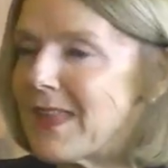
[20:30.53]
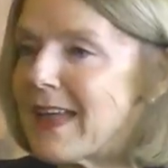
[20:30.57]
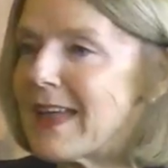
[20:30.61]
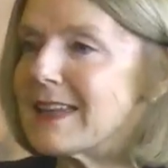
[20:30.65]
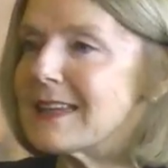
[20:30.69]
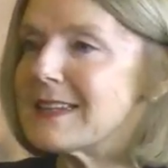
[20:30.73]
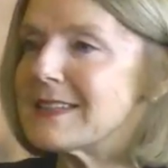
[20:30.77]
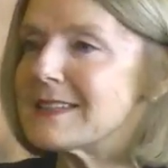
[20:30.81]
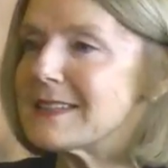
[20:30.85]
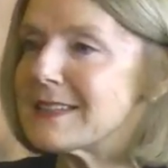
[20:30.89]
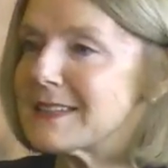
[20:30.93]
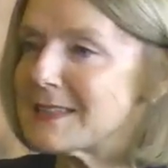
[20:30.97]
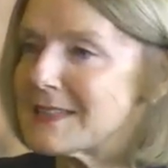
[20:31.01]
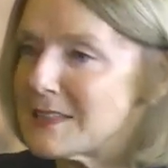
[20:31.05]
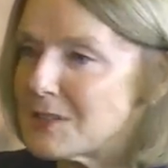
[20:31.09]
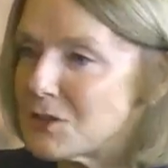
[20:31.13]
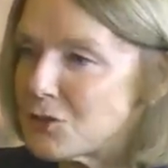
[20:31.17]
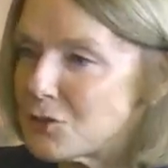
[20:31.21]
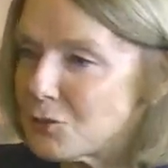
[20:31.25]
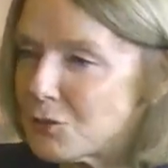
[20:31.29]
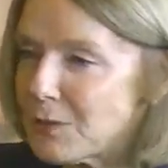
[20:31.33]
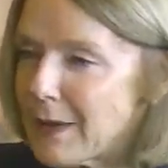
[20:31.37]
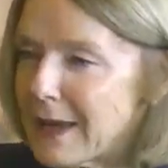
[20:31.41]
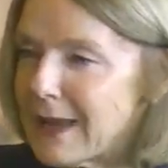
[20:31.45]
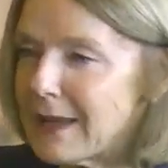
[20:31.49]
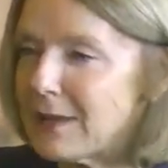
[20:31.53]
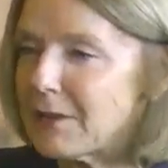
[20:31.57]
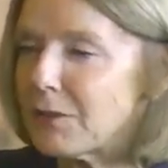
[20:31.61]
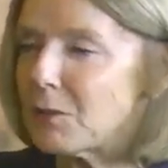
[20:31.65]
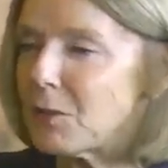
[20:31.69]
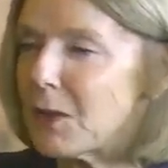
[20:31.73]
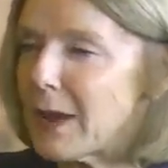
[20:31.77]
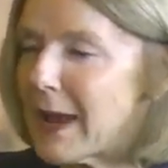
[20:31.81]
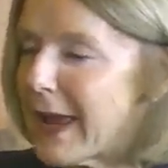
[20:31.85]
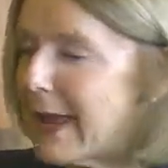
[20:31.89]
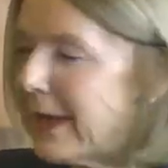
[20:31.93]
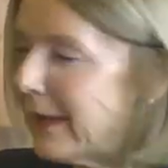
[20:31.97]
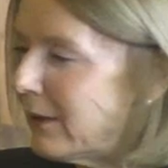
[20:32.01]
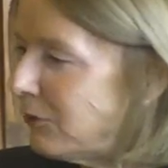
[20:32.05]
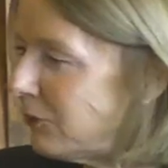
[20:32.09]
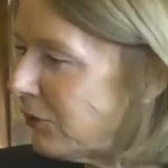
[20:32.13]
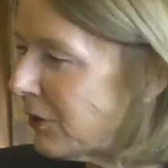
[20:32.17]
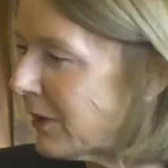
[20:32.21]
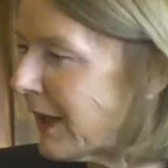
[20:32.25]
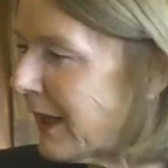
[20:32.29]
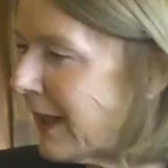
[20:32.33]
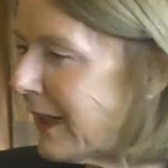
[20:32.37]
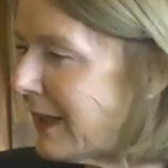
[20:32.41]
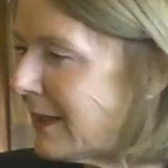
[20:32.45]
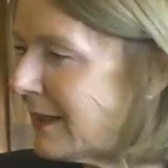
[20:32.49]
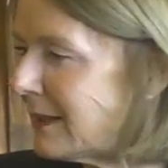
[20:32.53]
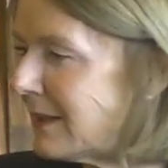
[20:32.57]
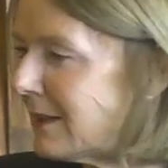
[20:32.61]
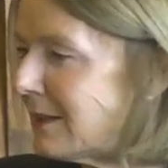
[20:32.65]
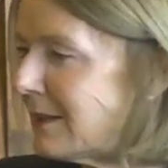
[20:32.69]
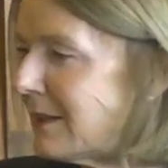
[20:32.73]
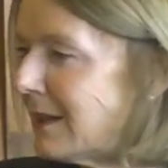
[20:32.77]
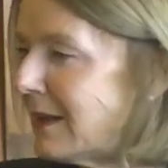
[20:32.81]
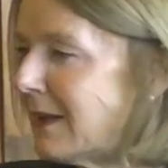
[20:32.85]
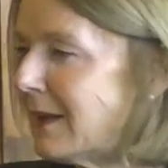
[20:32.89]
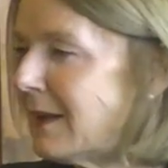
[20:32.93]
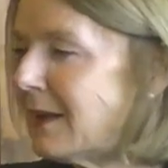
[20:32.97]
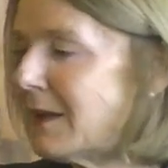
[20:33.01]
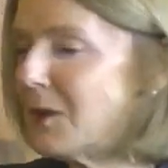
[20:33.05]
That right is on. a strength. We're educated.